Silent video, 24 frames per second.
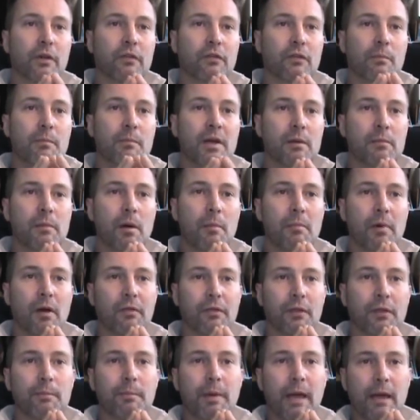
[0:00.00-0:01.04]
What is the minimum
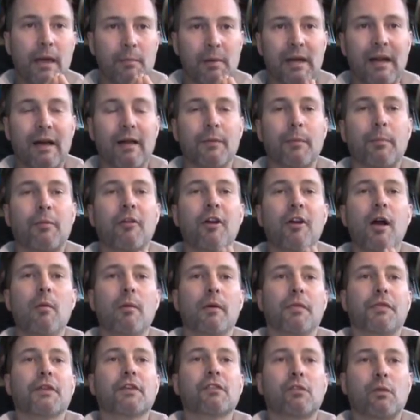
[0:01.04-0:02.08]
monthly payment? Now, the
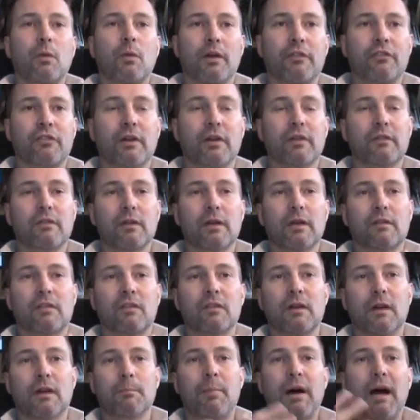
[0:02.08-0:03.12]
problem with this question is
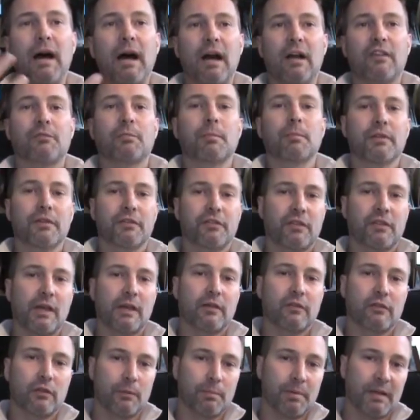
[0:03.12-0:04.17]
it's impossible to
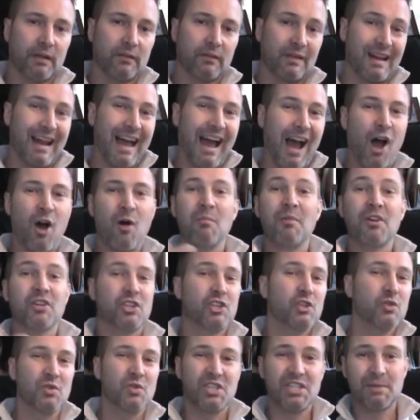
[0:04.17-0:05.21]
say because it depends on how
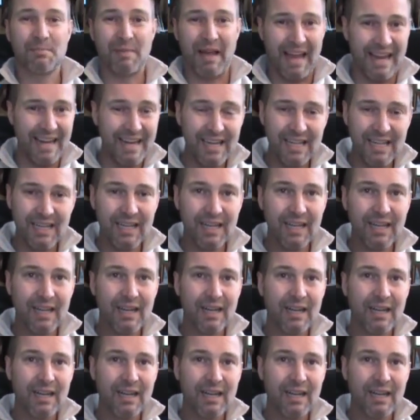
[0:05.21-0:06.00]
much you spend.